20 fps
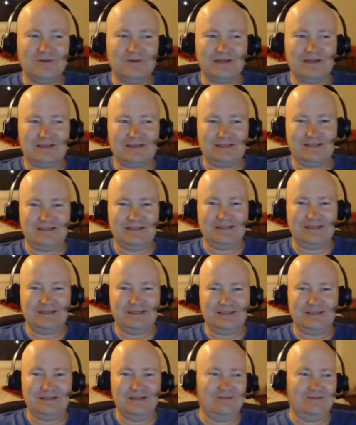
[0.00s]
that kid
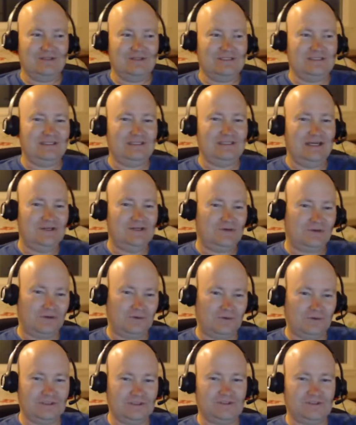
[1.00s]
and even teenager,
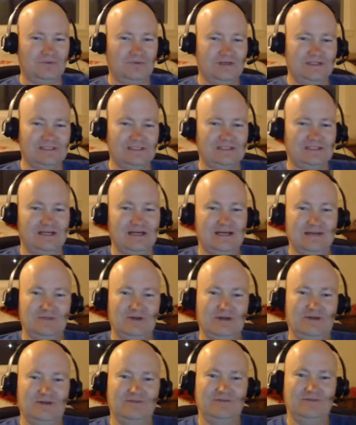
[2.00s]
early 20s
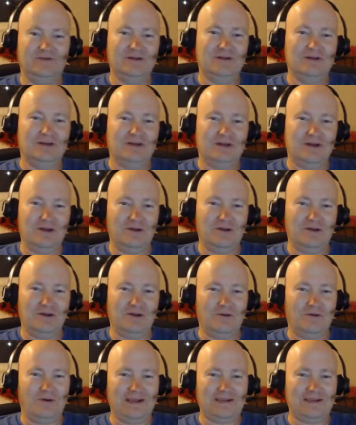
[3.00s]
time of,
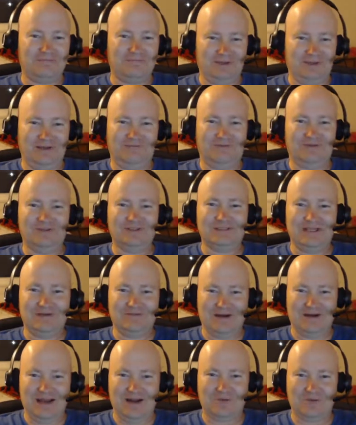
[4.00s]
I can play for
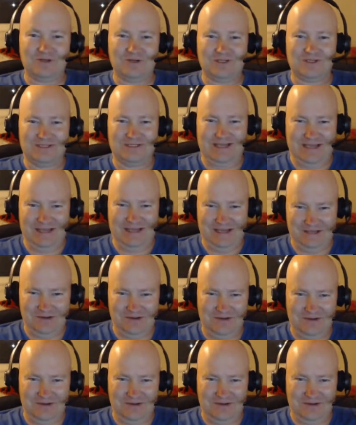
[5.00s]
7 hours today.